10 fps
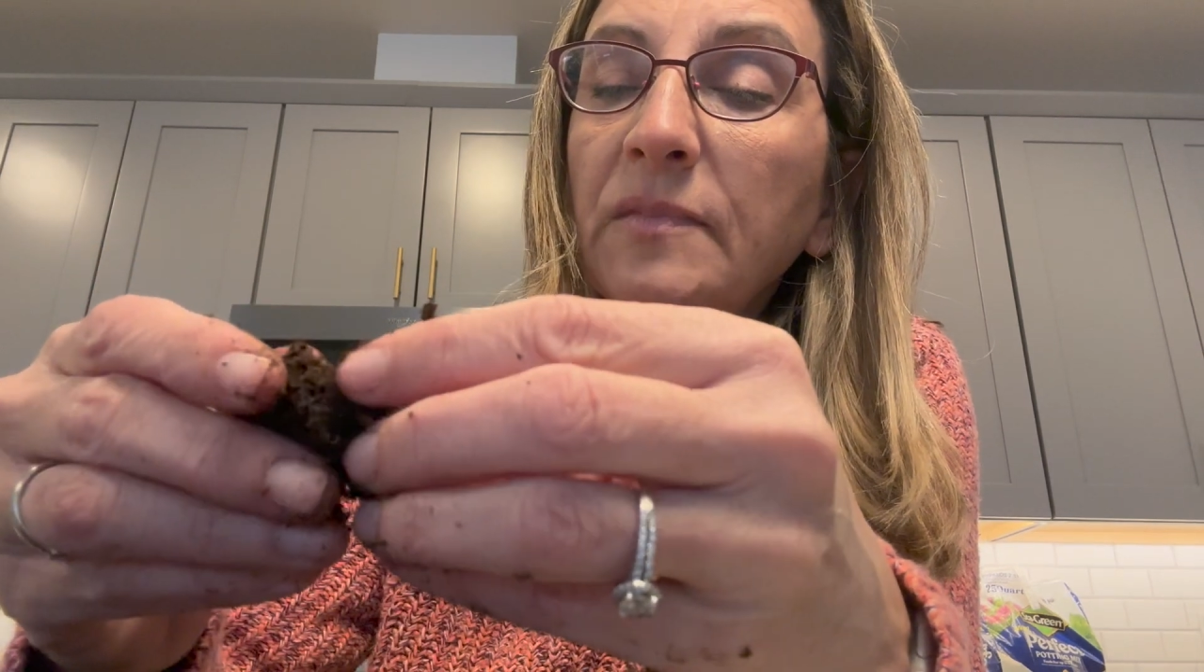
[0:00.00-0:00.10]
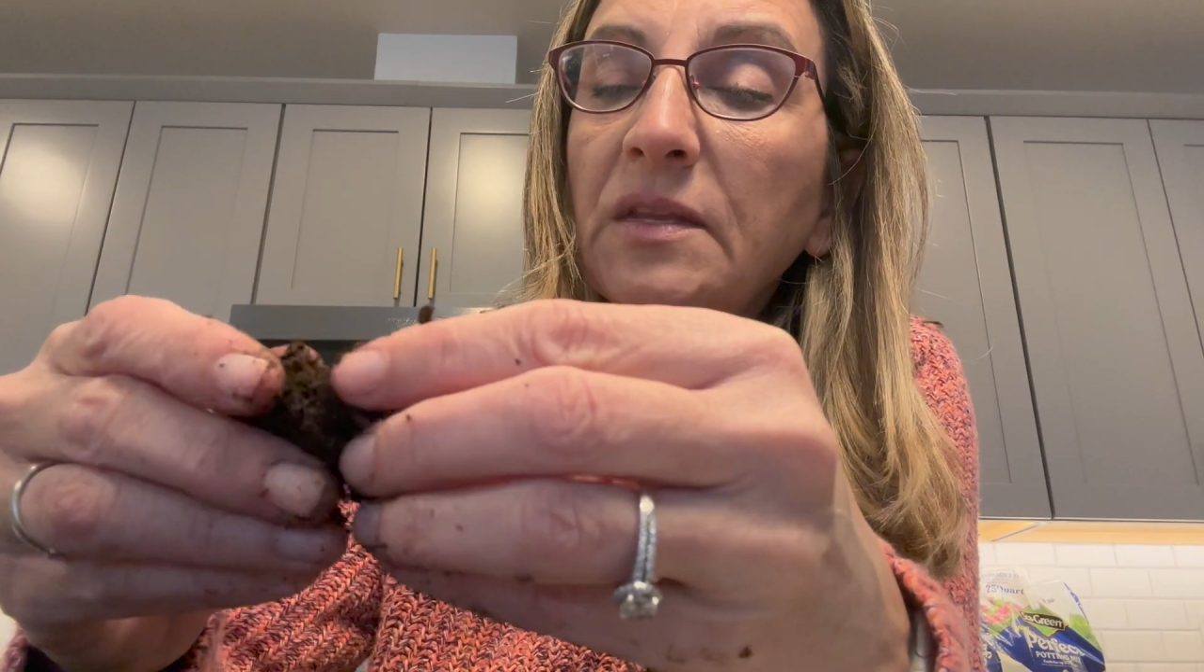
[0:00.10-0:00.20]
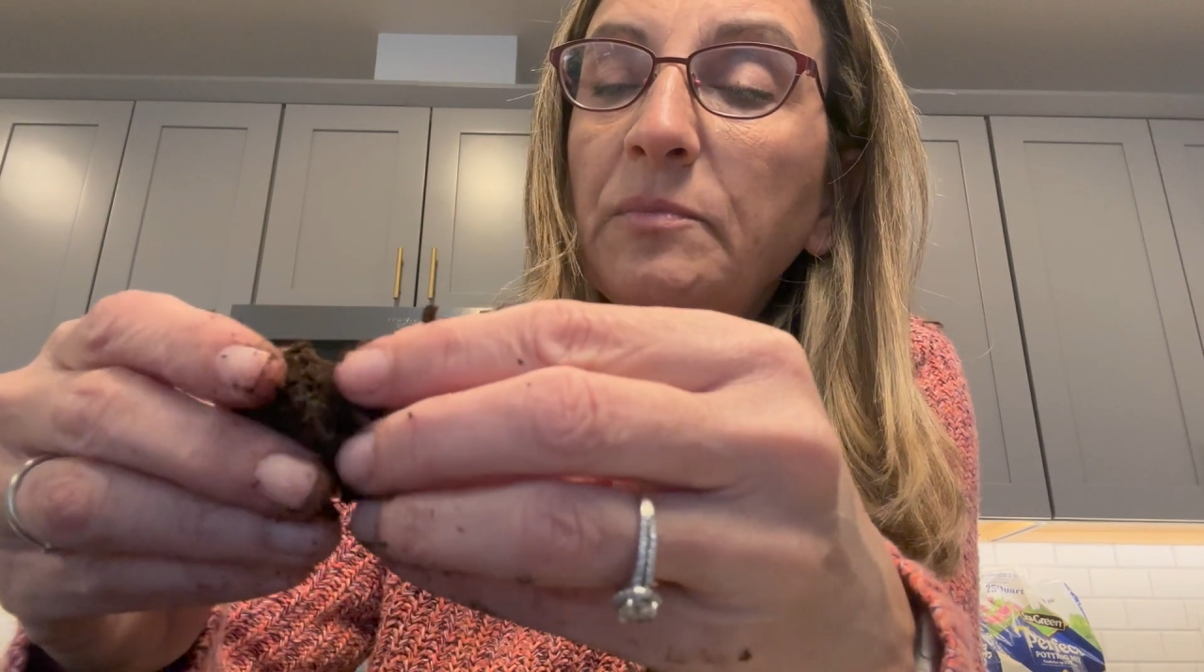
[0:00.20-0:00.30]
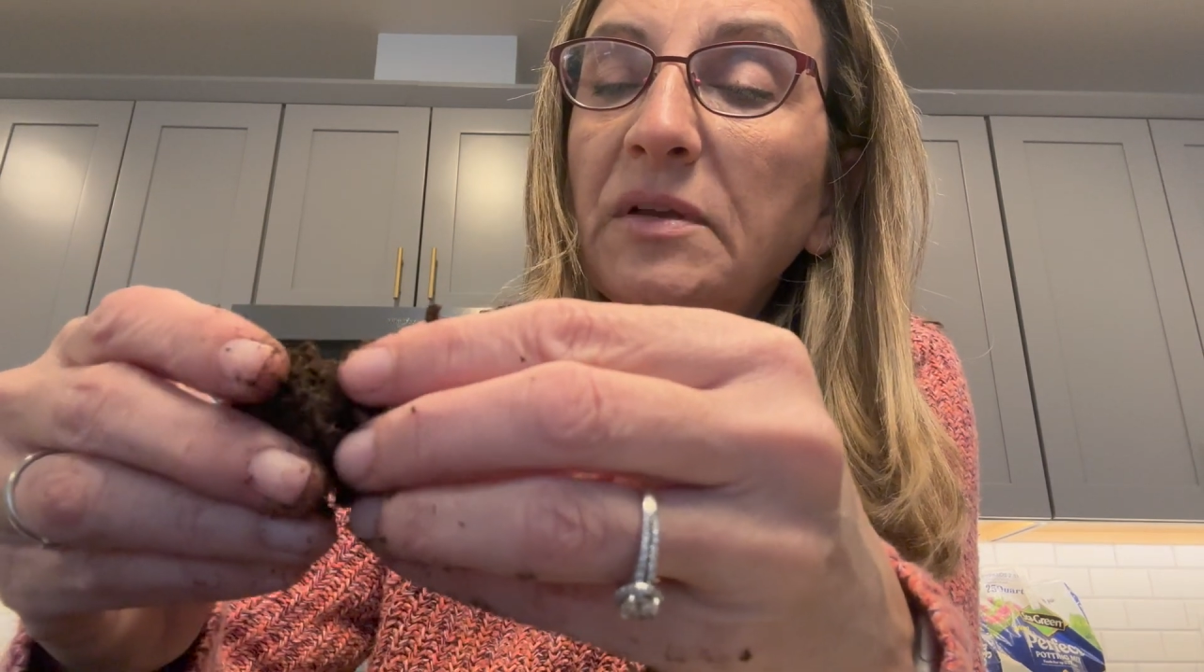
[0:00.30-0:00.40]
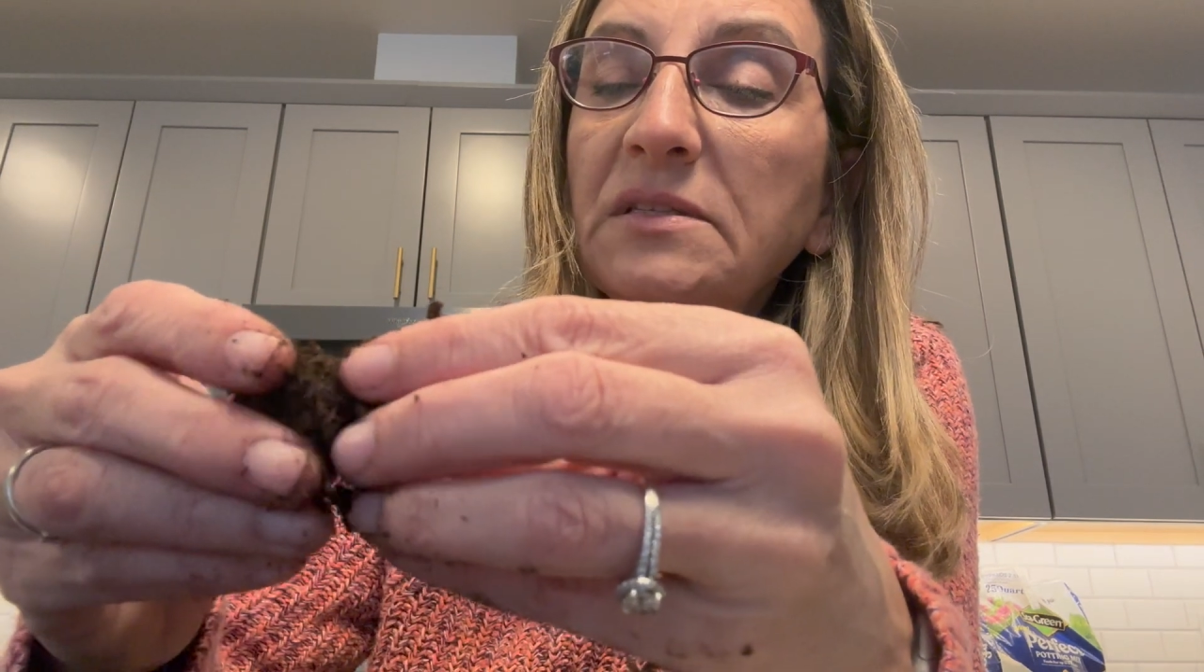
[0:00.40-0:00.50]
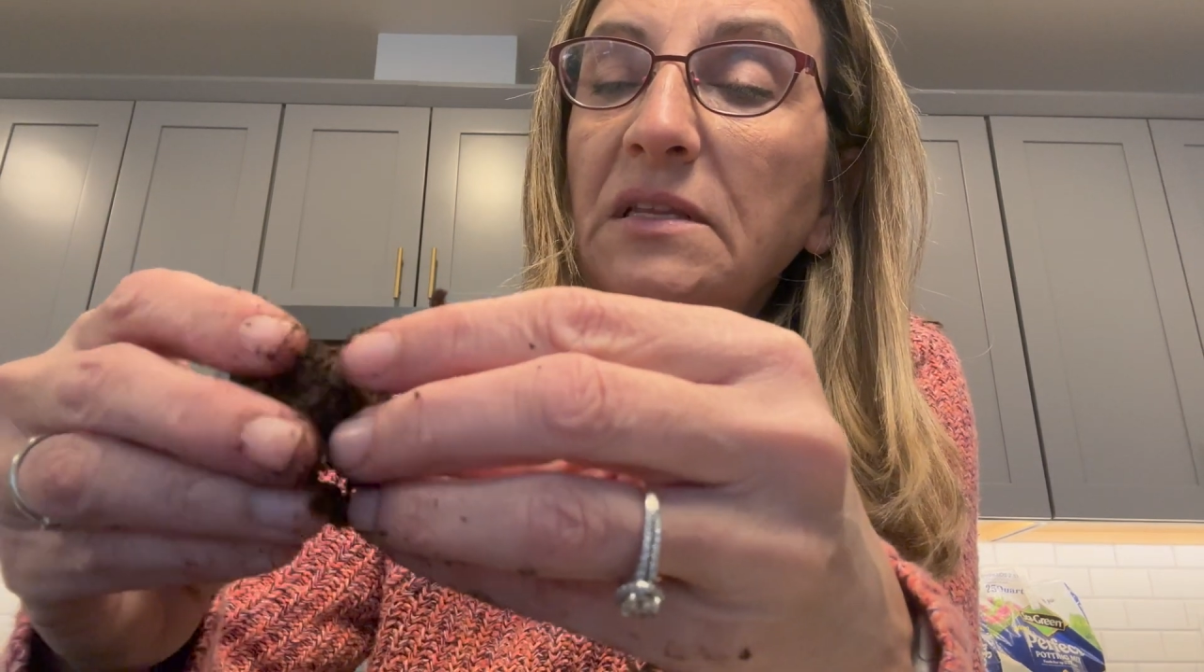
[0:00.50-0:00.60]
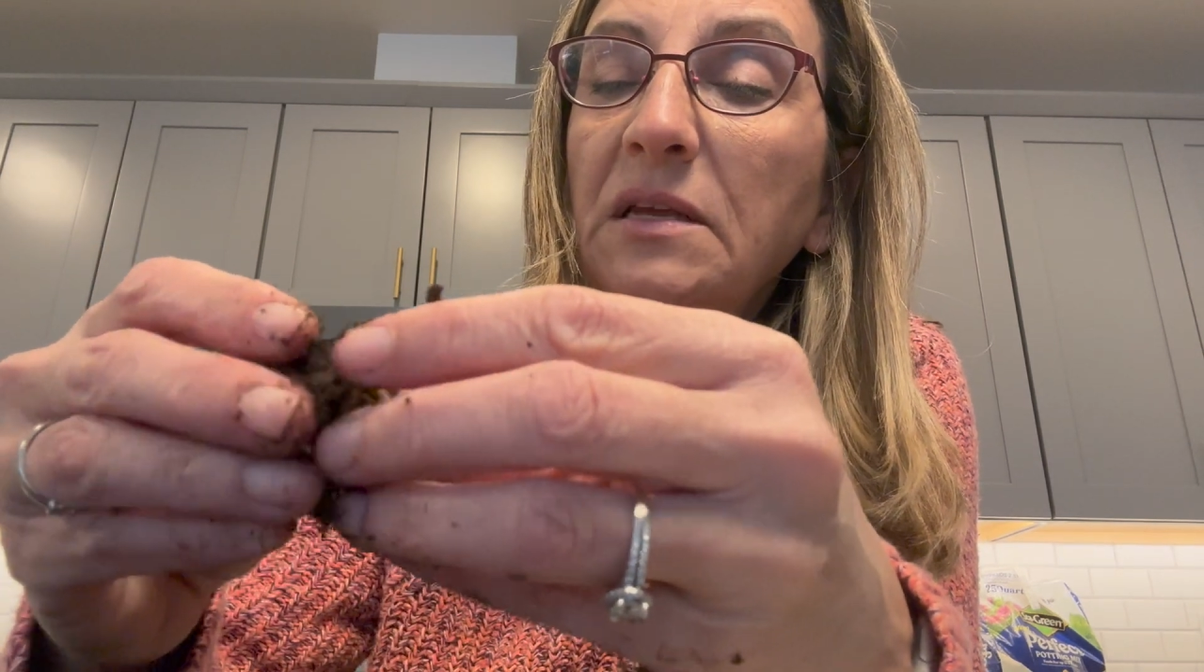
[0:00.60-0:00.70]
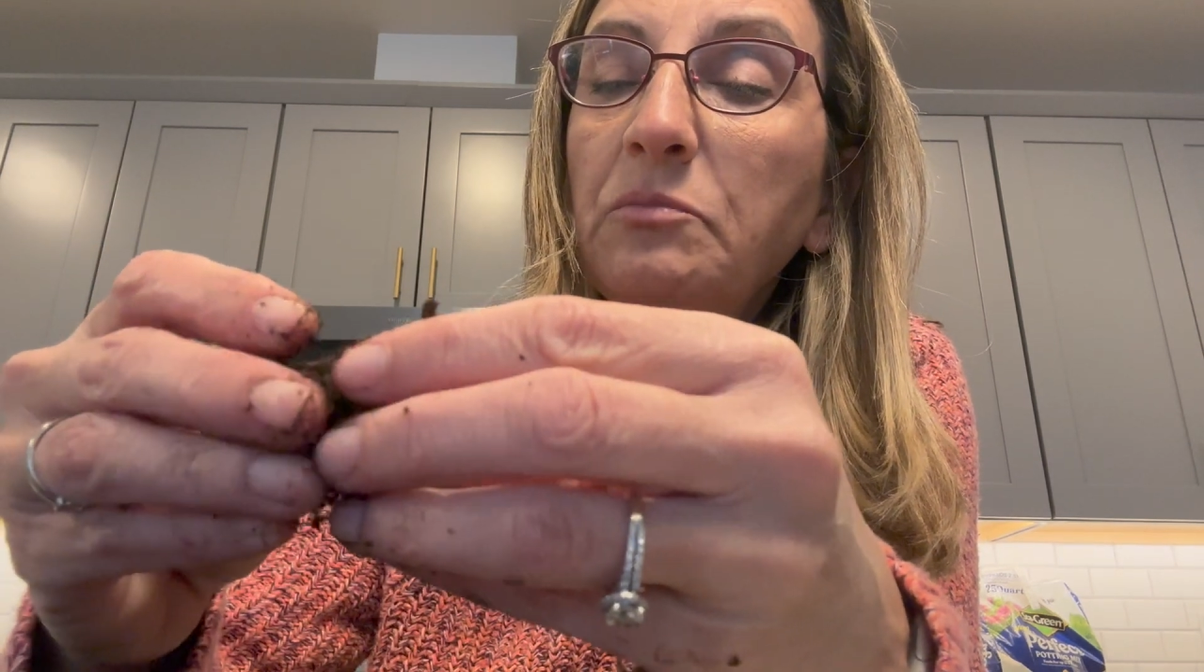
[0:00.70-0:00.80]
The best laid